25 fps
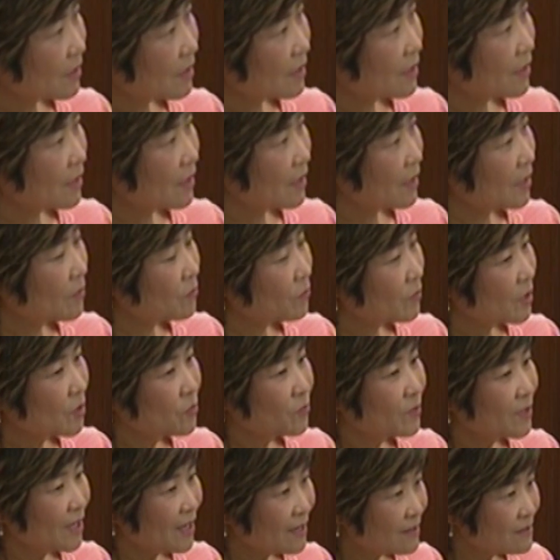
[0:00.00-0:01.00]
And when
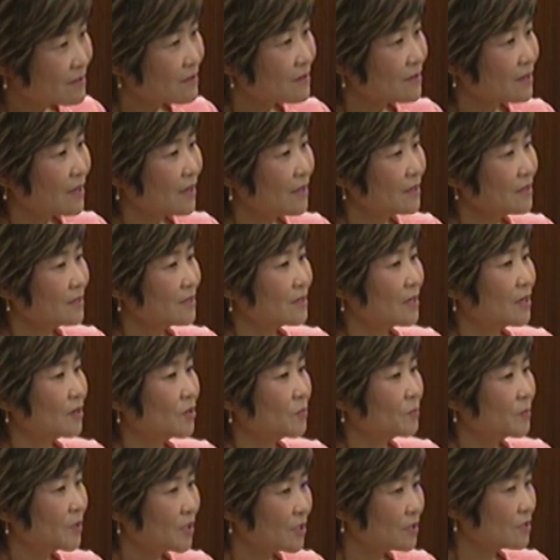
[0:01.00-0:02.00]
we exercise our
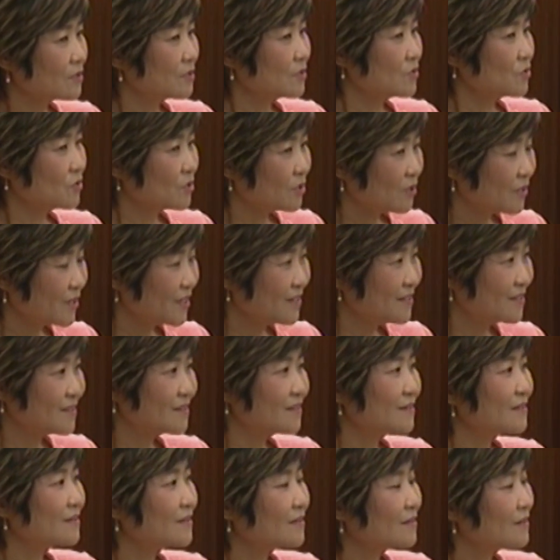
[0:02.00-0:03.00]
personal
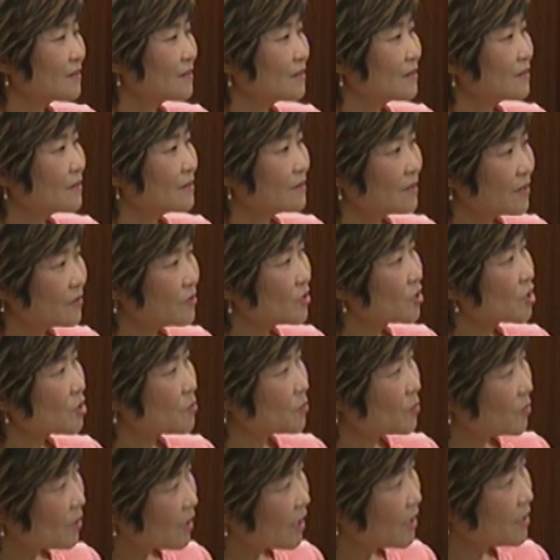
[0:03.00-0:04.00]
choice, there is a
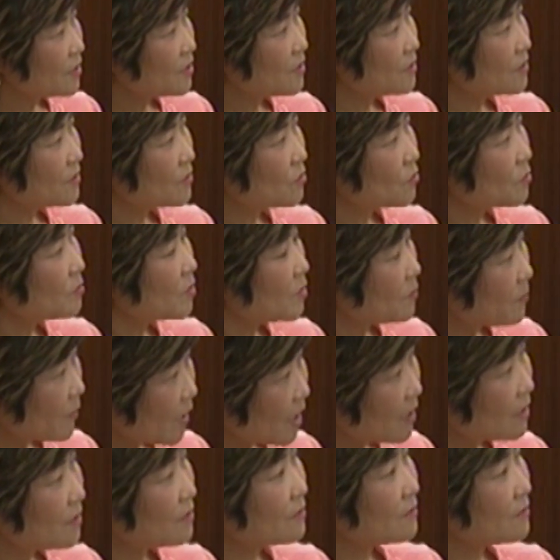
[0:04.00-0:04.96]
price to be paid.